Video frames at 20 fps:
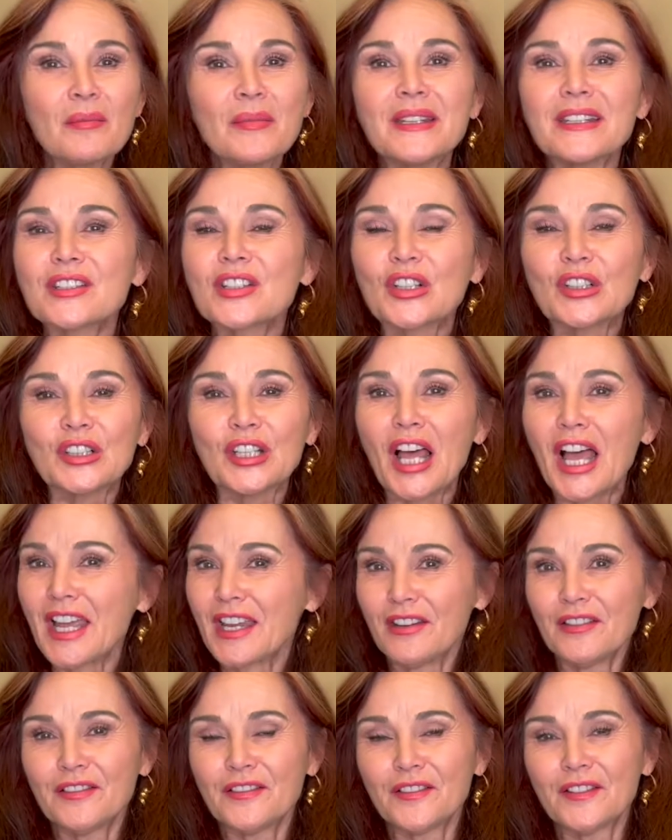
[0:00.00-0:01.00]
into
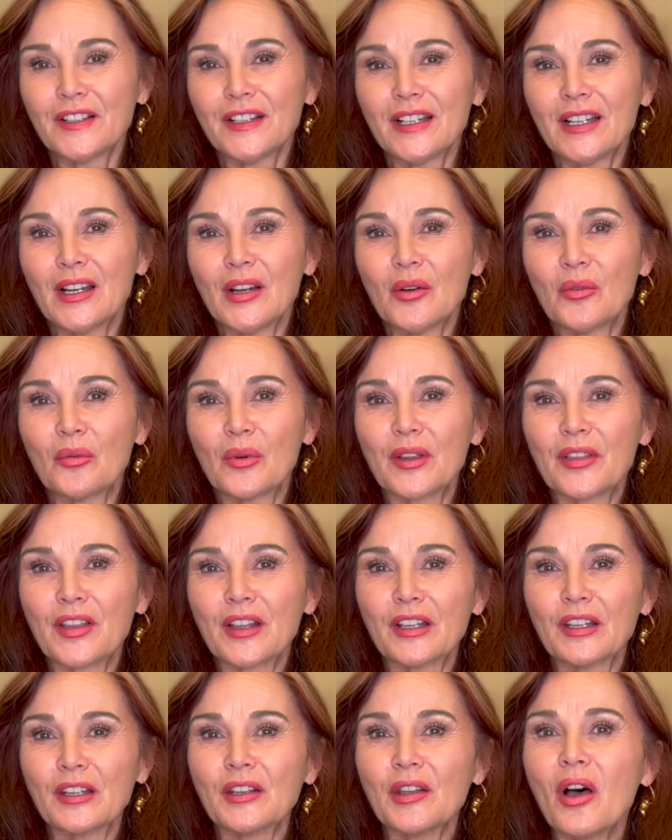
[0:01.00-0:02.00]
life with a
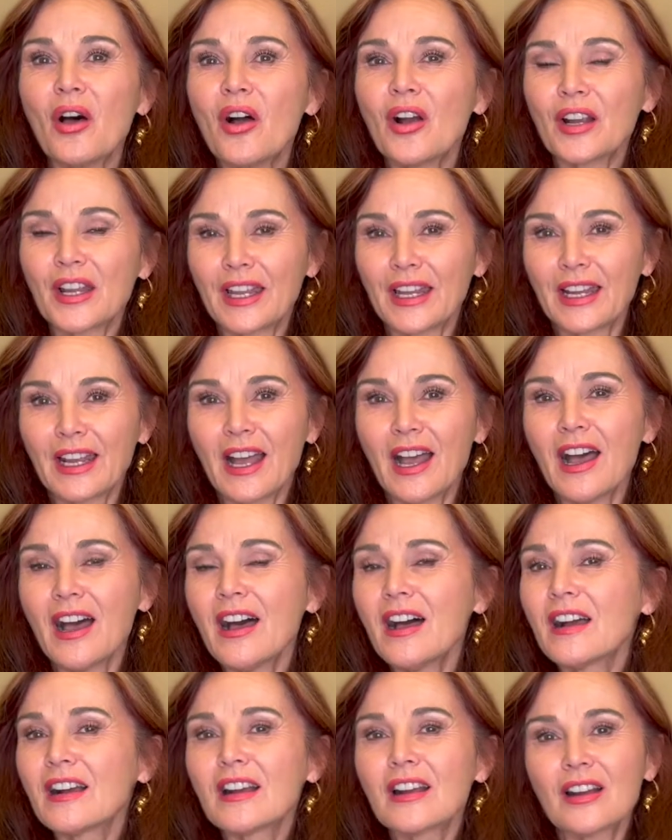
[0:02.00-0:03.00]
longing, a
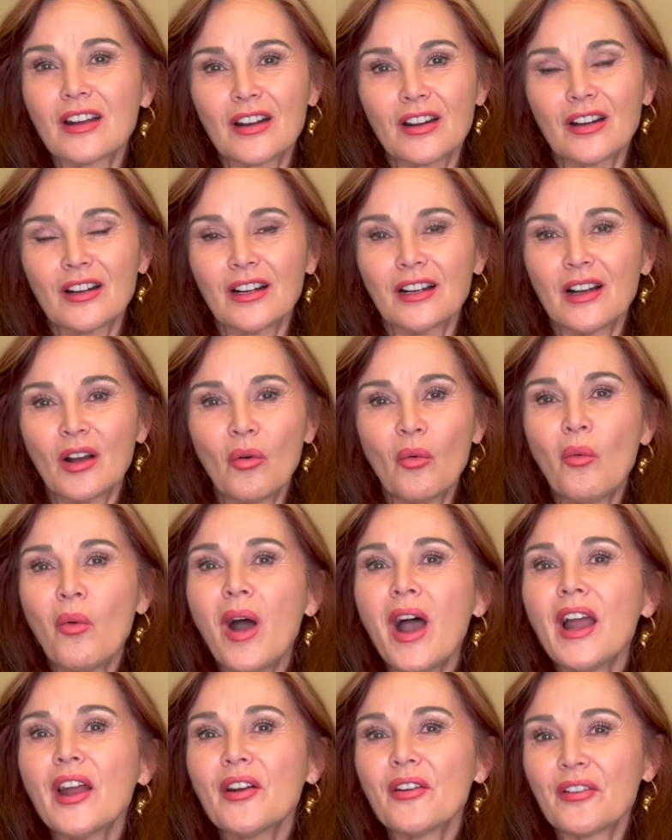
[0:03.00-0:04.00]
hunger, a
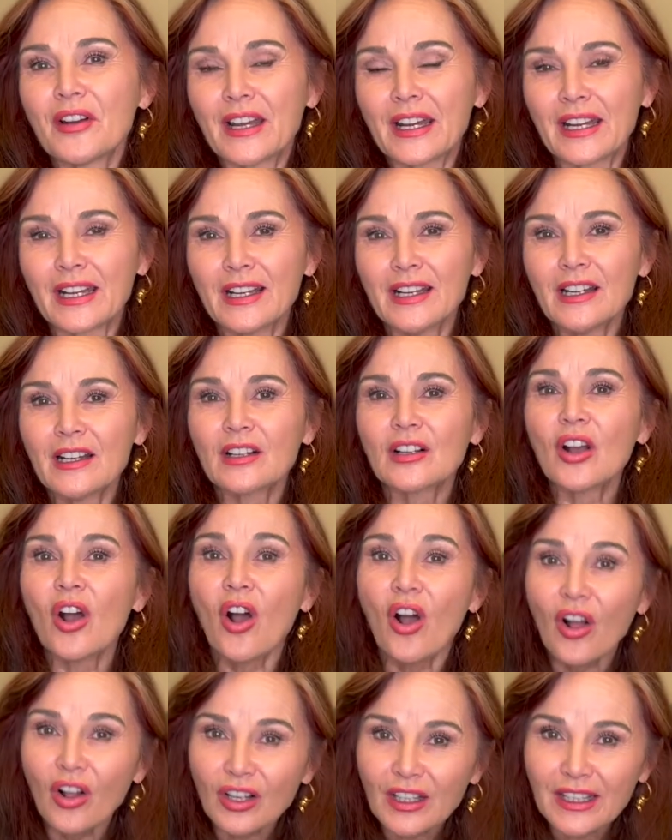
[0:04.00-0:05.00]
wiring,
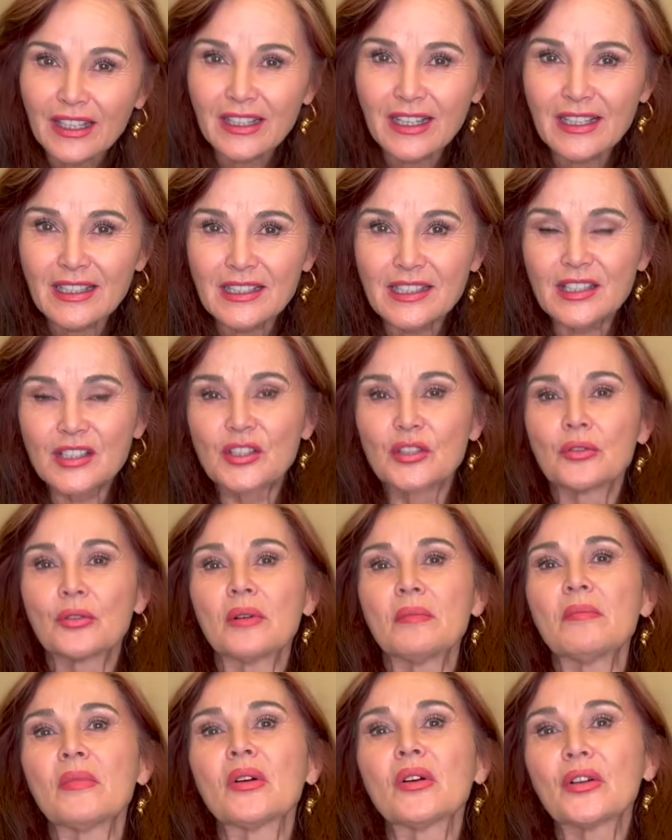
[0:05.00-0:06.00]
calling us to
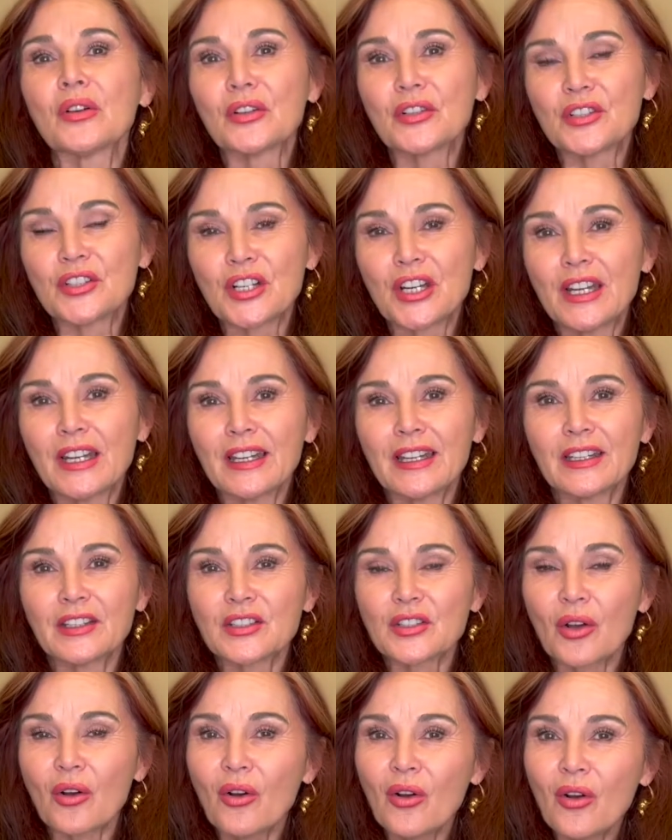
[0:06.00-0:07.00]
emerge
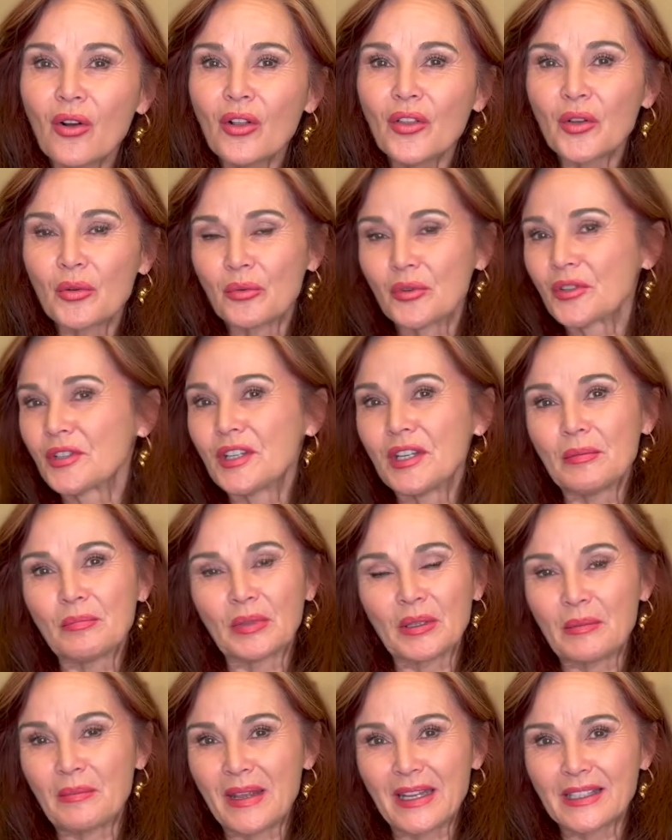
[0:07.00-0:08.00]
into all that we're
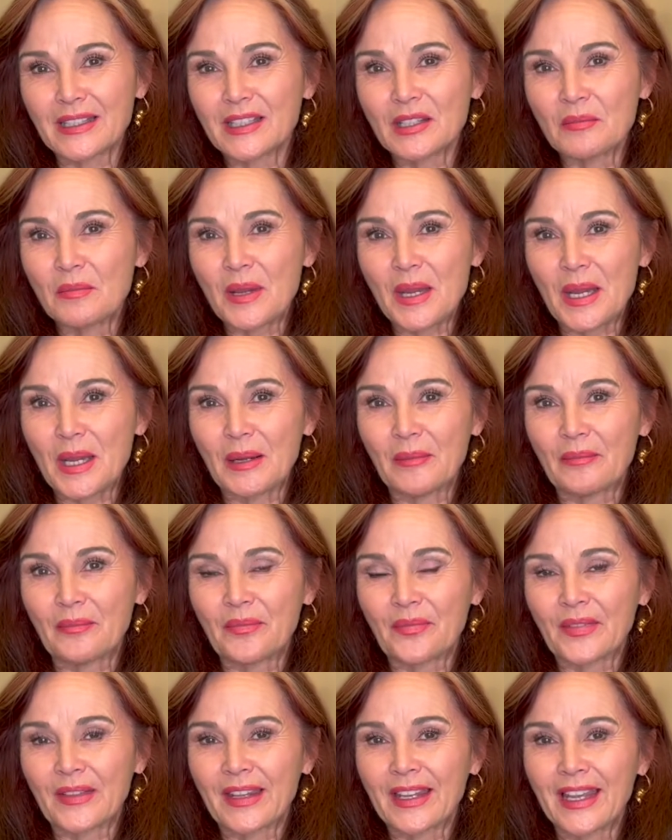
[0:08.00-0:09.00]
deeply meant to be.
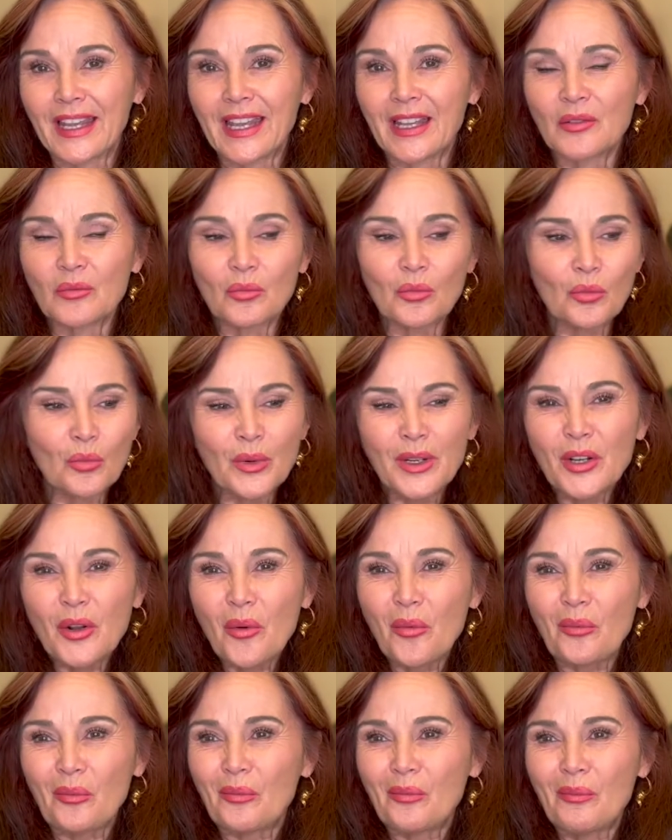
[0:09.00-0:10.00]
And we
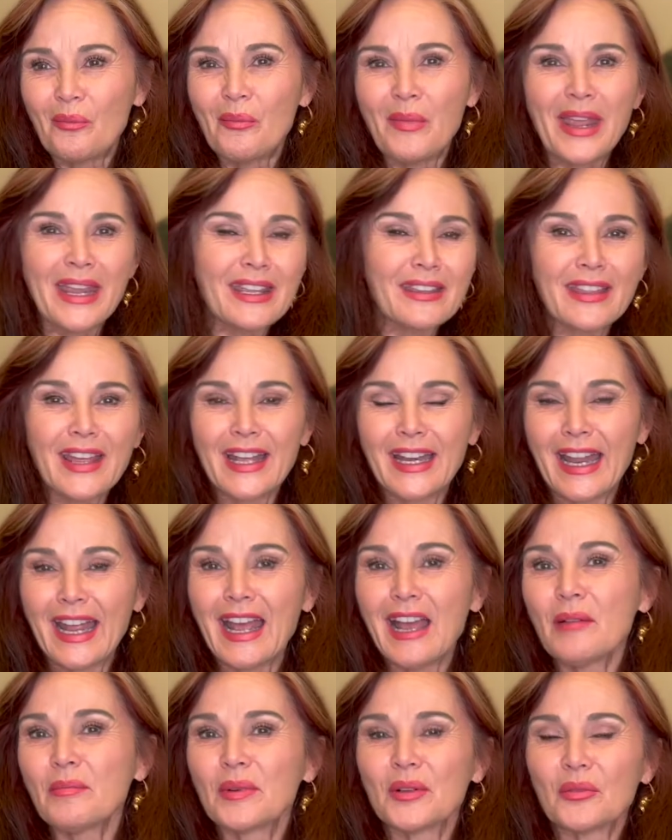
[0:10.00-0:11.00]
don't make that
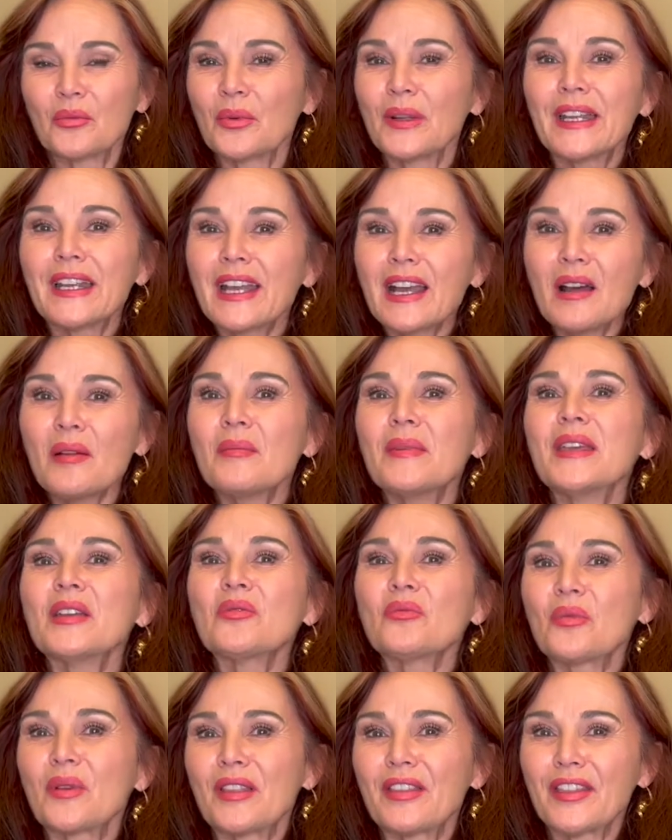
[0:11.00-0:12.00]
happen. We come in
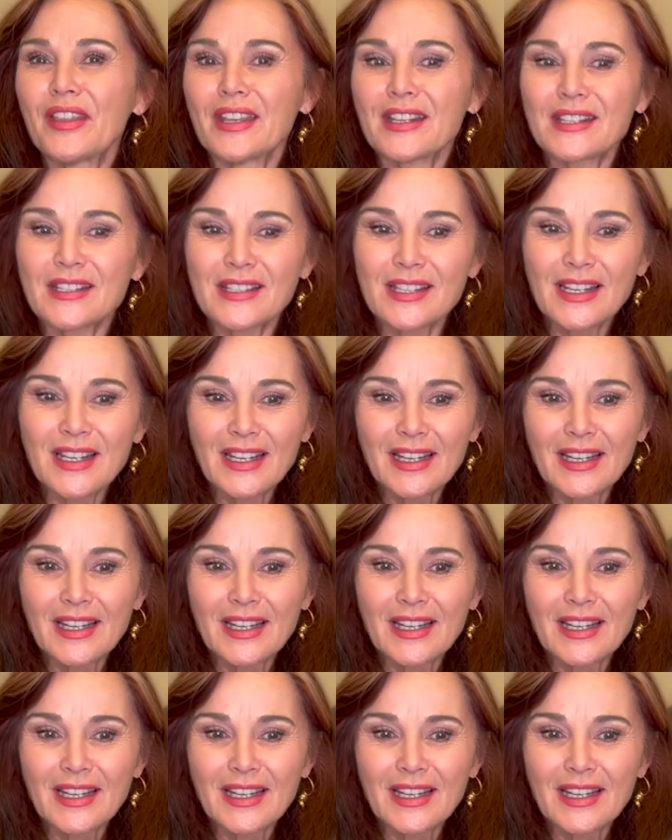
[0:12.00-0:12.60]
with this